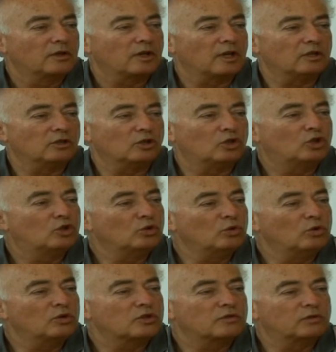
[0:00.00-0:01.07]
and the
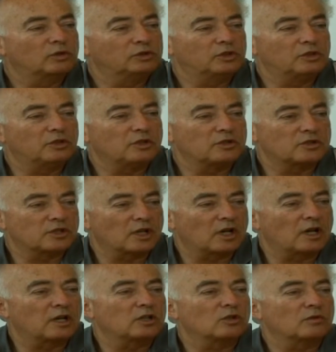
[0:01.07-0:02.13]
tools for the
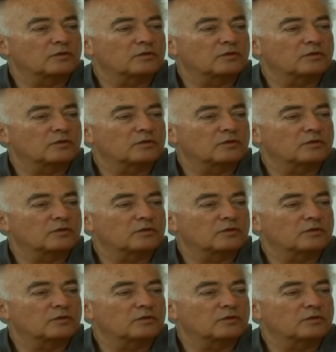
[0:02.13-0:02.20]
design